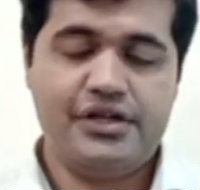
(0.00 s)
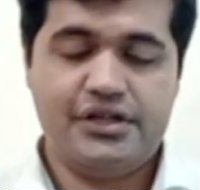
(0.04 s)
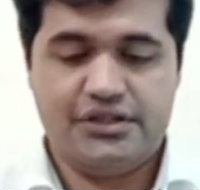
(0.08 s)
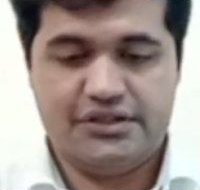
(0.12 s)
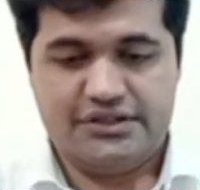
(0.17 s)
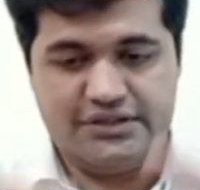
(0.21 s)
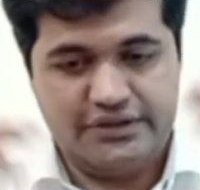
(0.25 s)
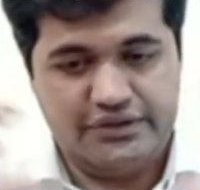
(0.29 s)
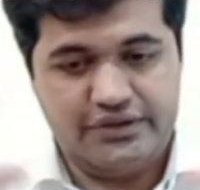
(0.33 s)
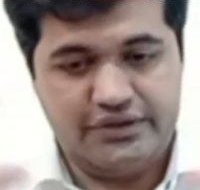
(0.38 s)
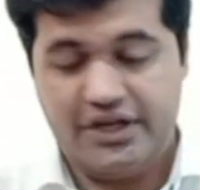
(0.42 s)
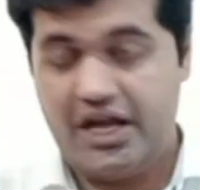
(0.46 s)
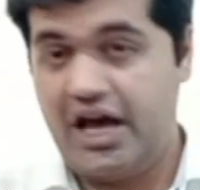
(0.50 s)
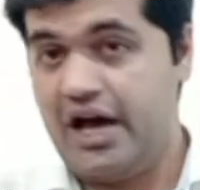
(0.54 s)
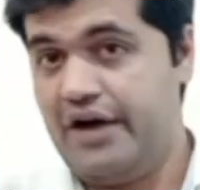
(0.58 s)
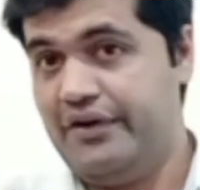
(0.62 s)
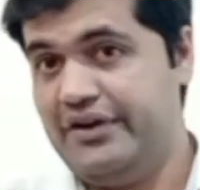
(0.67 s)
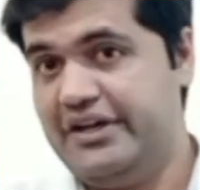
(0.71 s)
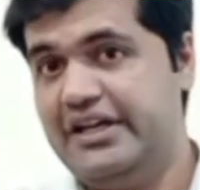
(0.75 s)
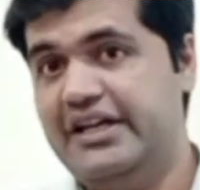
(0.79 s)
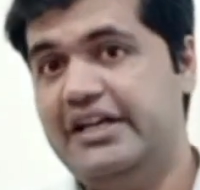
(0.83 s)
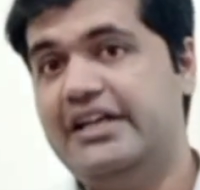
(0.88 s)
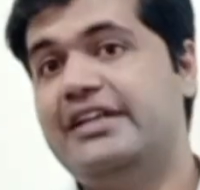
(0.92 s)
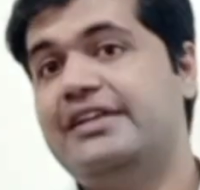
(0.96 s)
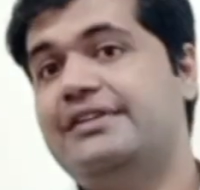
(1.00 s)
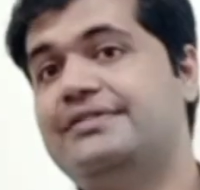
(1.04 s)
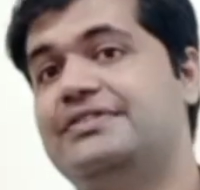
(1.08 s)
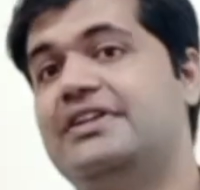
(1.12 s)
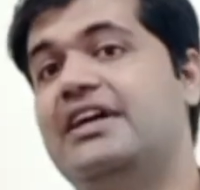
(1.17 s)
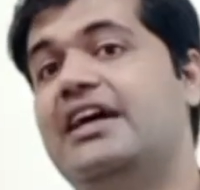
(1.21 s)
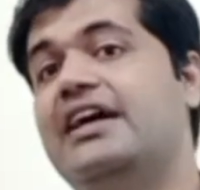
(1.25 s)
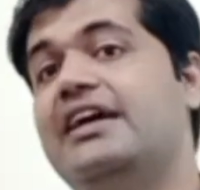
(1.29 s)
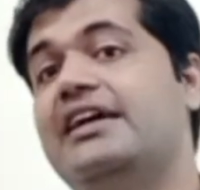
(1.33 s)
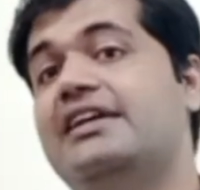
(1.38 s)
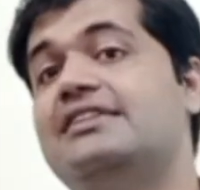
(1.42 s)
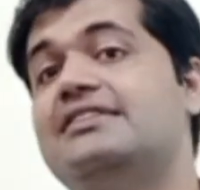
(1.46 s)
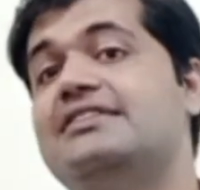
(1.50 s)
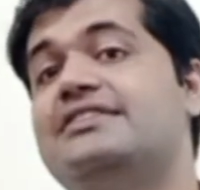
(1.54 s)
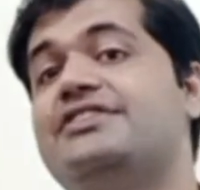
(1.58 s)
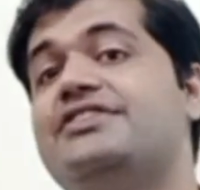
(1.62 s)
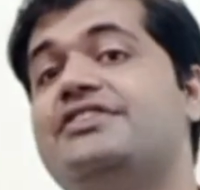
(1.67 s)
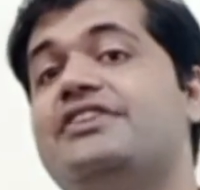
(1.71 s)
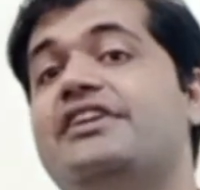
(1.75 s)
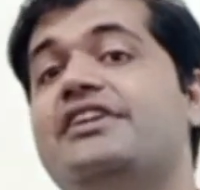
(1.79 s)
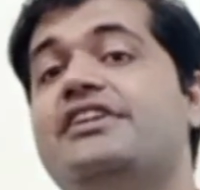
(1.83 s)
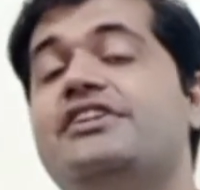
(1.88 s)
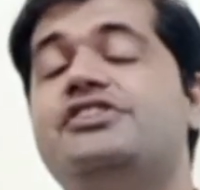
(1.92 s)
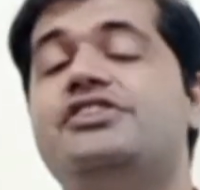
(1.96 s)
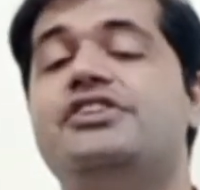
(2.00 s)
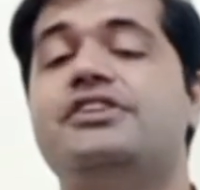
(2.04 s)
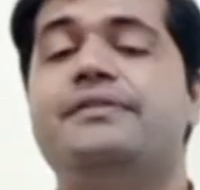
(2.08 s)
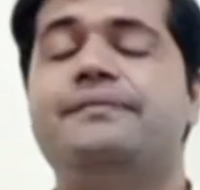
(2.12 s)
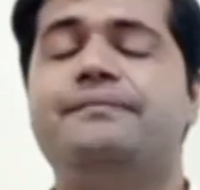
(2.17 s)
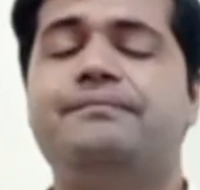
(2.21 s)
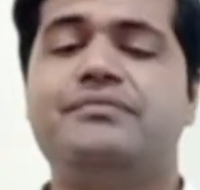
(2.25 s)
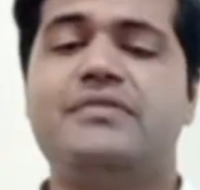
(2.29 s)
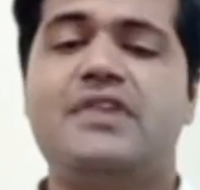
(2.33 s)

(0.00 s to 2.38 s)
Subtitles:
So now he defines tradition.